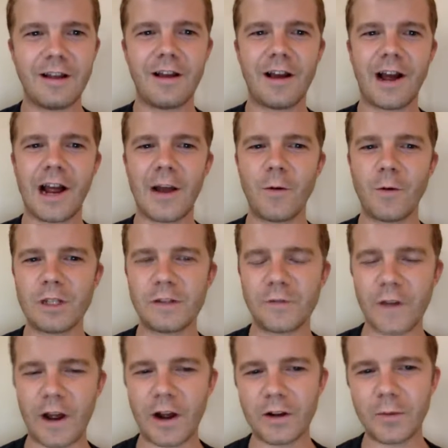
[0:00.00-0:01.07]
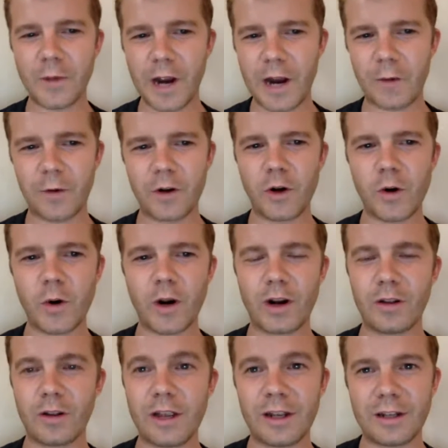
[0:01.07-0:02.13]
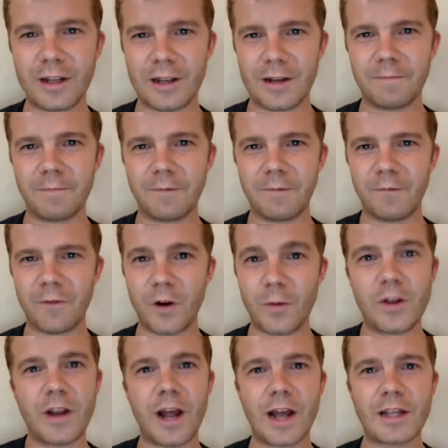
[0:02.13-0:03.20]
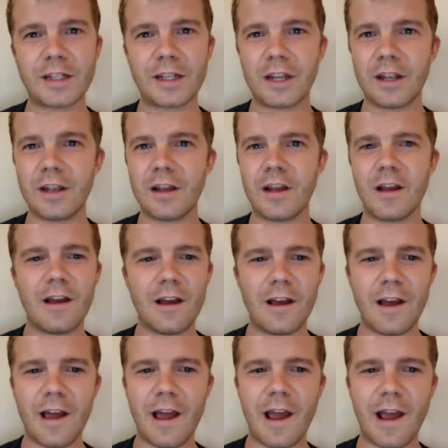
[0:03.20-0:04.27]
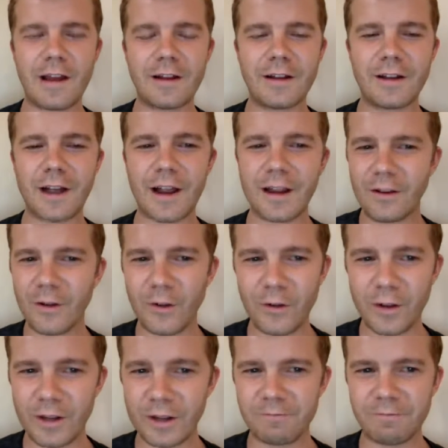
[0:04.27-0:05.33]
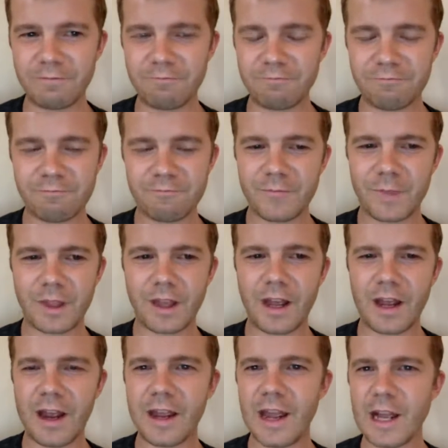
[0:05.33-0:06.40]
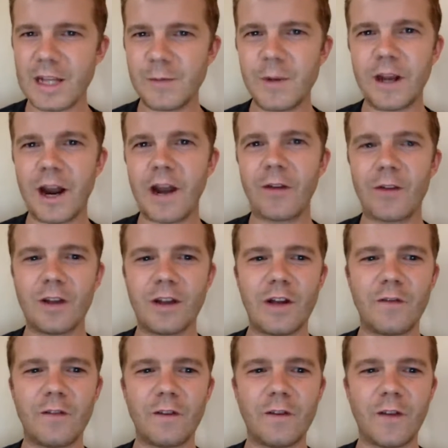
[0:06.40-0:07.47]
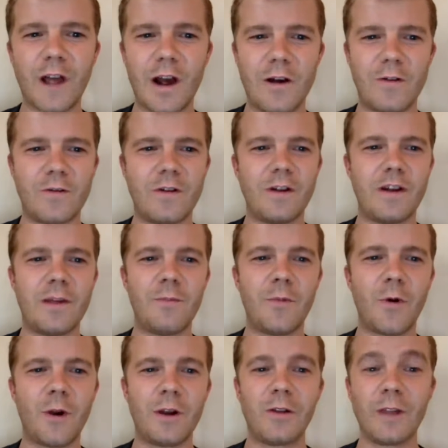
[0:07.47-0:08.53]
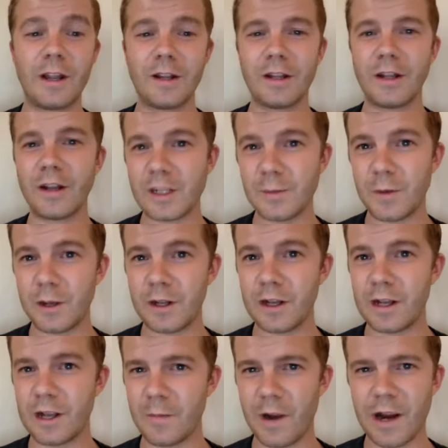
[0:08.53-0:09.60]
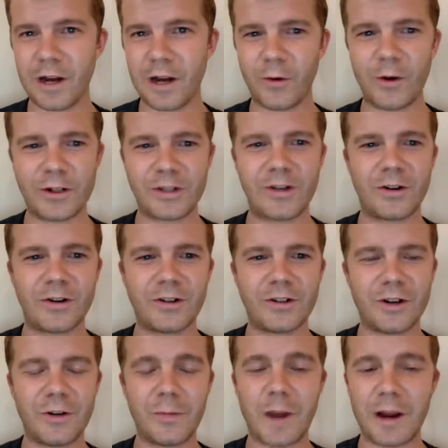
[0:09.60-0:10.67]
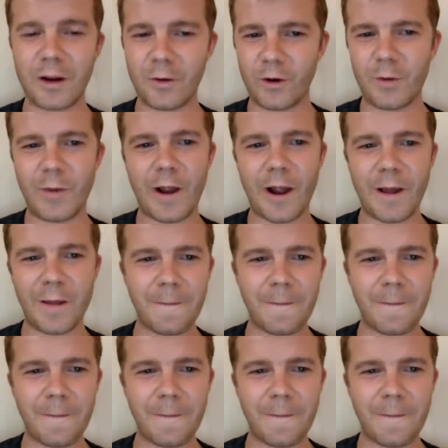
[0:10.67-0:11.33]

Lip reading: I was found by a recruiter on LinkedIn from Udacity, and I can't speak highly enough of how important LinkedIn has been in my career search or my career path.